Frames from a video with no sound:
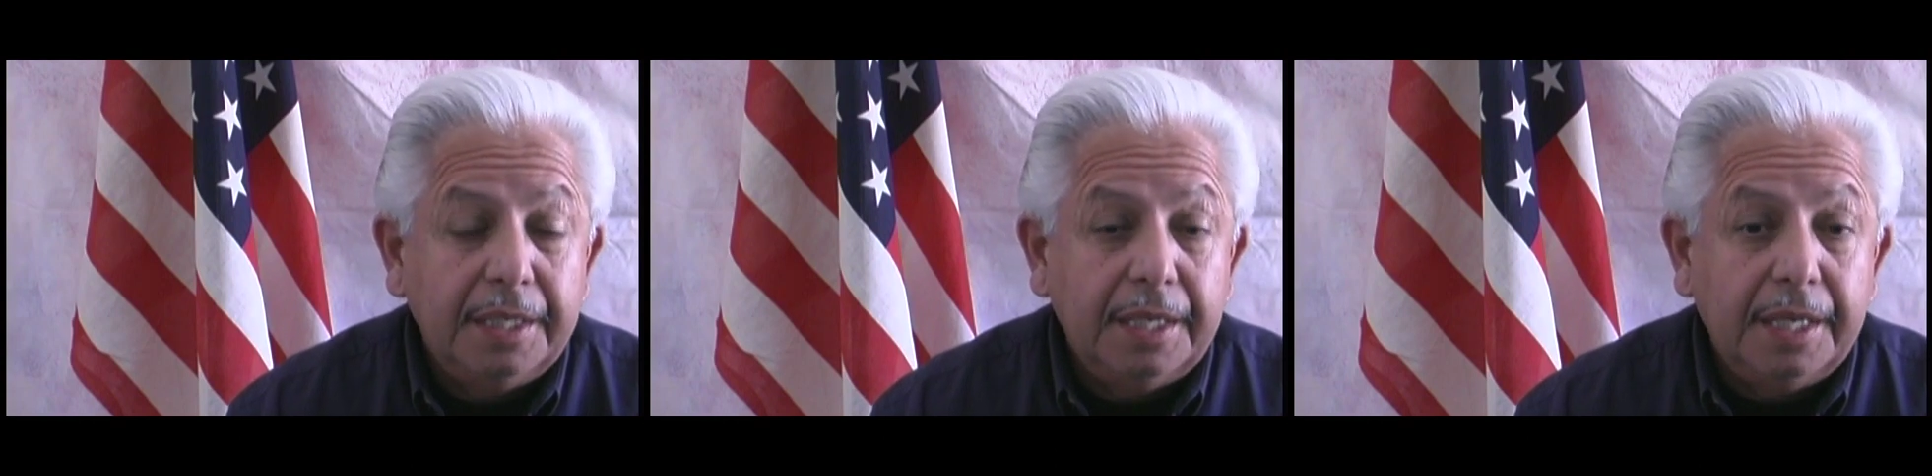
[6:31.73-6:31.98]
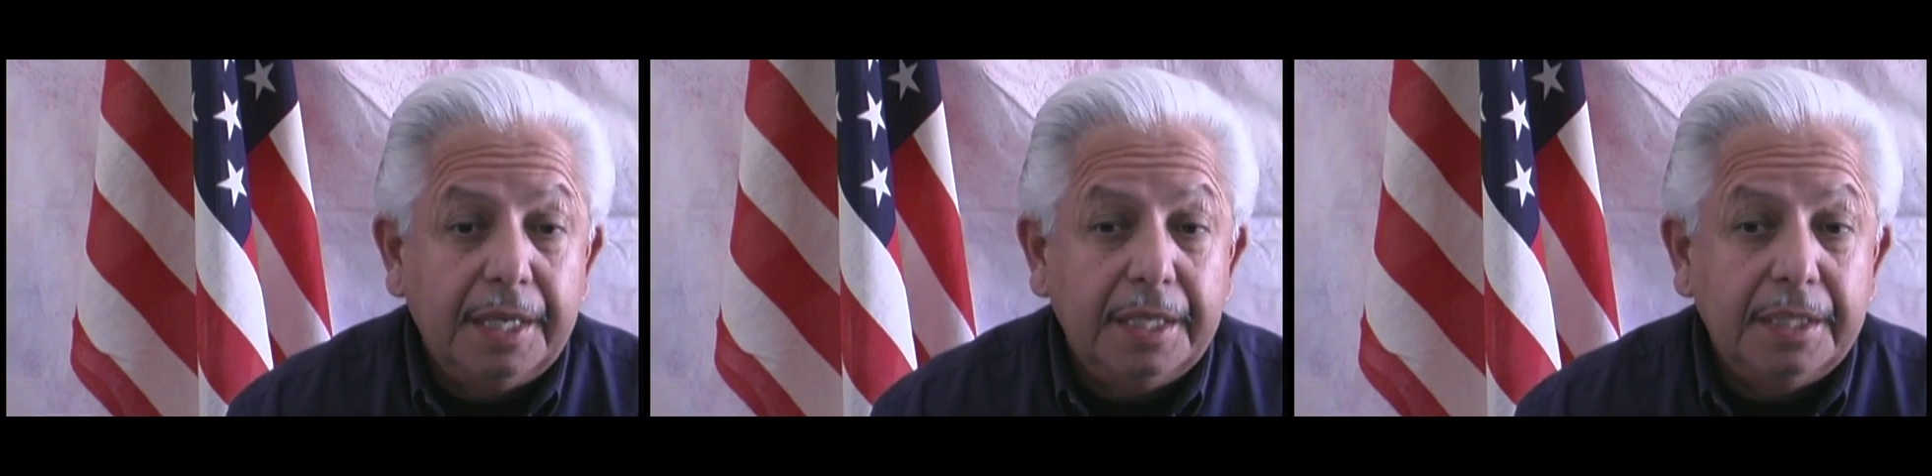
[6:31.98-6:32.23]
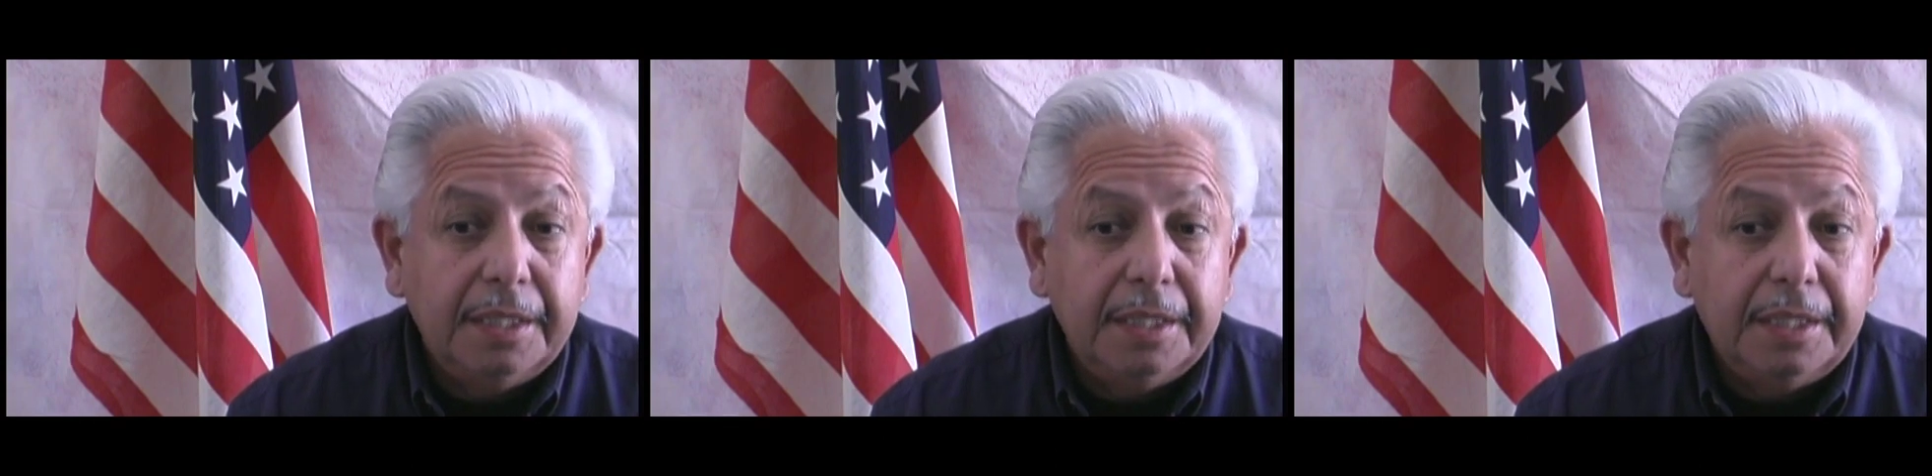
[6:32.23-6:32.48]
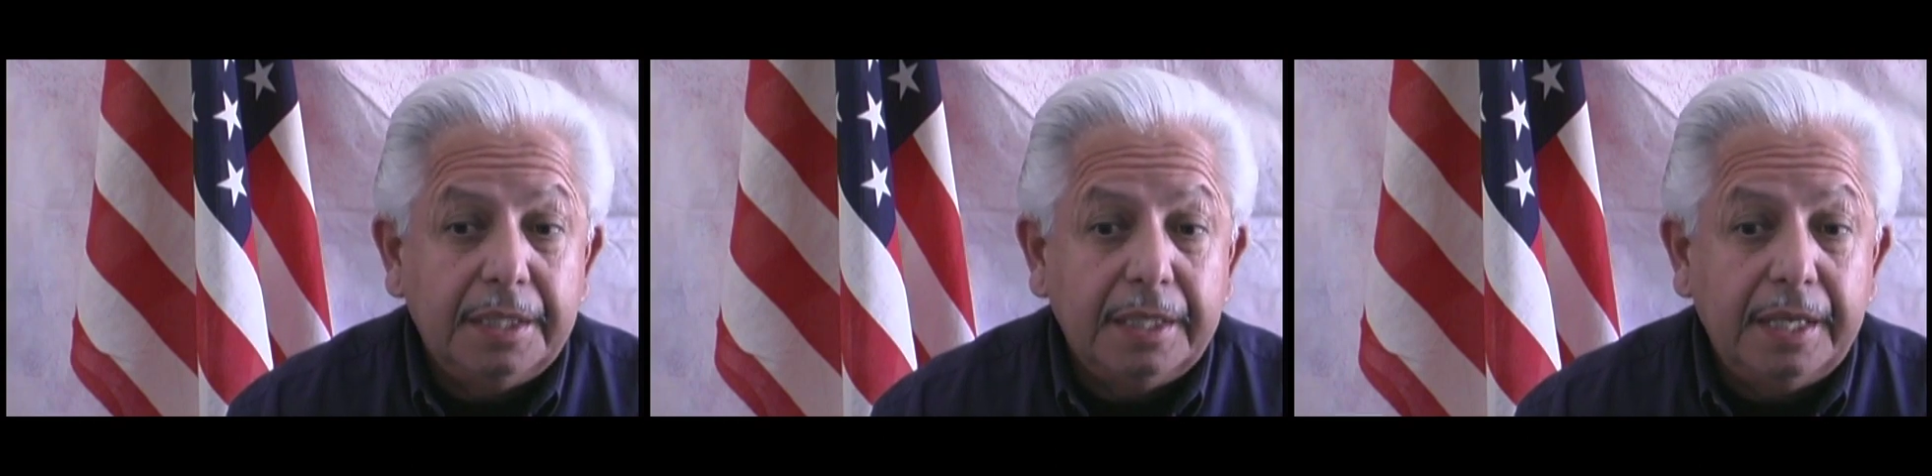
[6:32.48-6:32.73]
And,
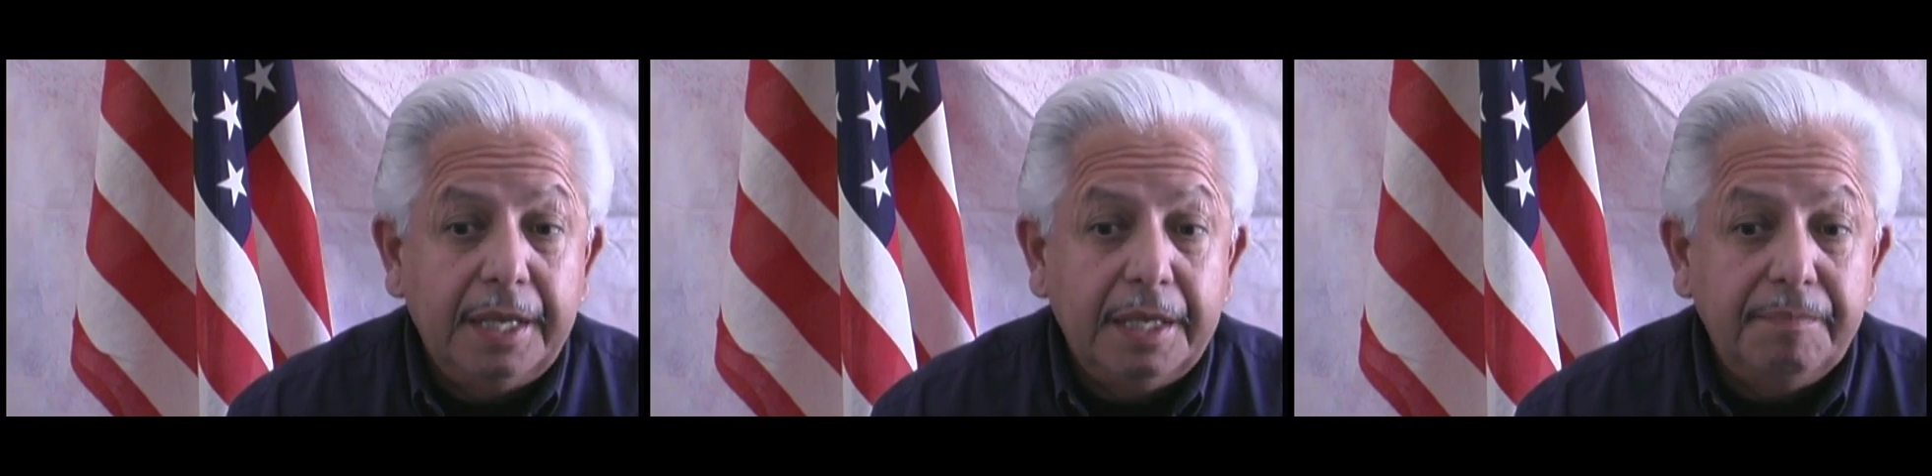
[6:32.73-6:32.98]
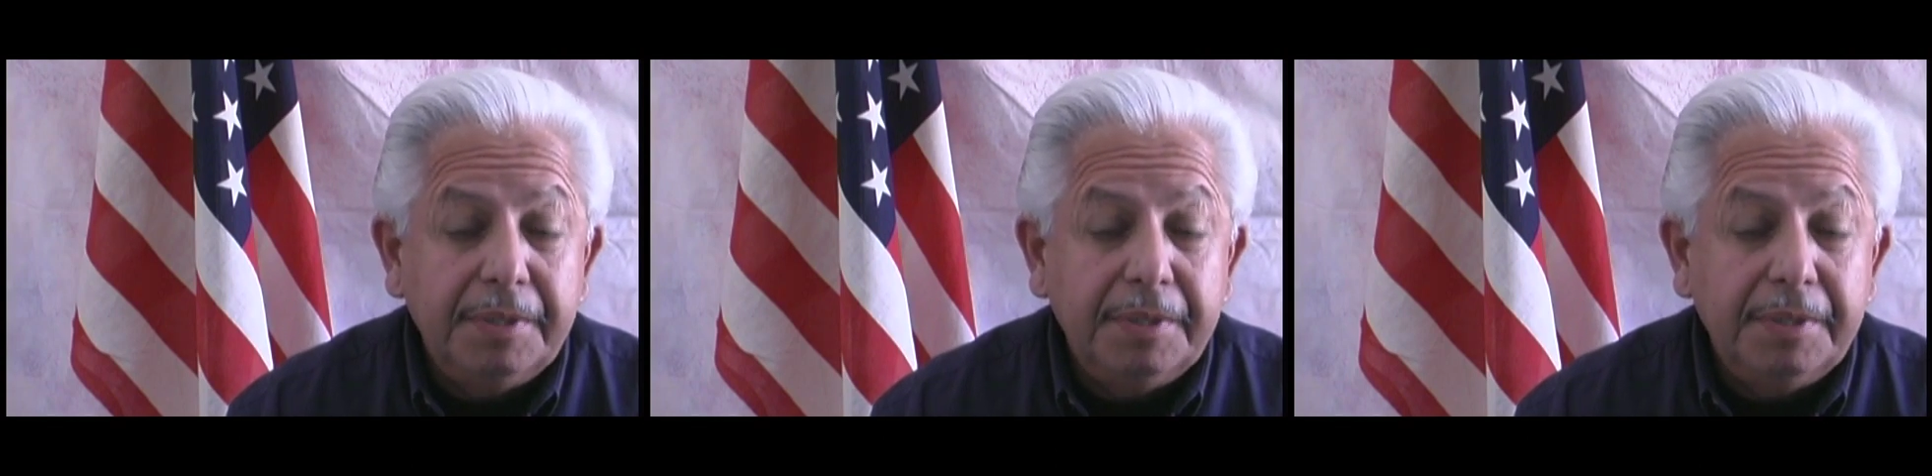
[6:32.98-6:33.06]
uh, and